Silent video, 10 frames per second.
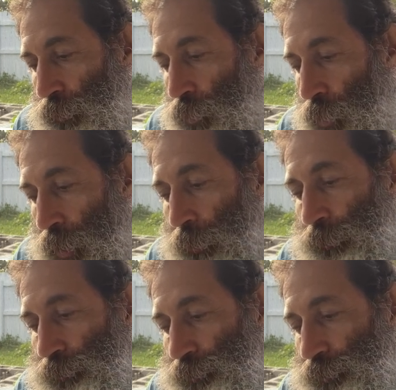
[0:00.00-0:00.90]
Wow.
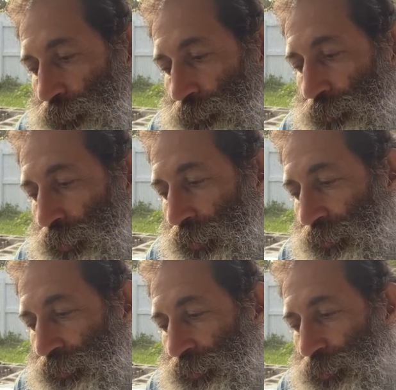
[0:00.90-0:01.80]

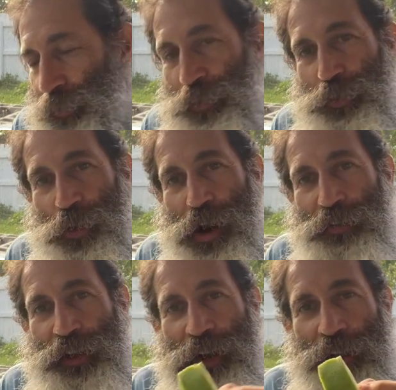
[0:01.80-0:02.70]
Monroe
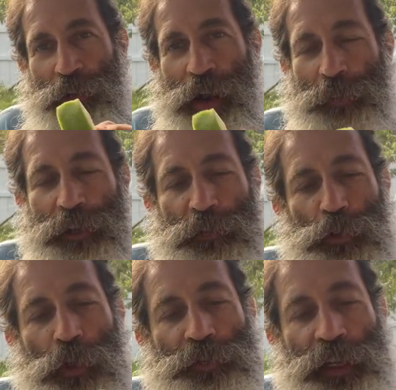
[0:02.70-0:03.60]
avocado. How many of
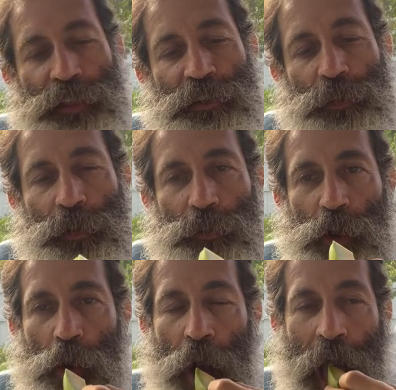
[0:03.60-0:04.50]
you have tasted a
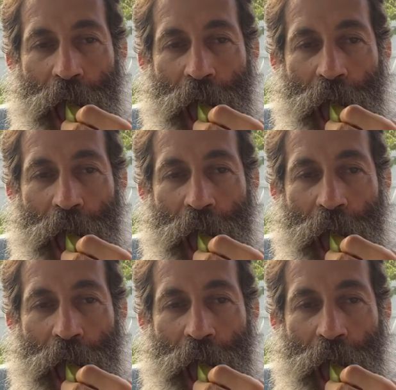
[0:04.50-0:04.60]
Monroe?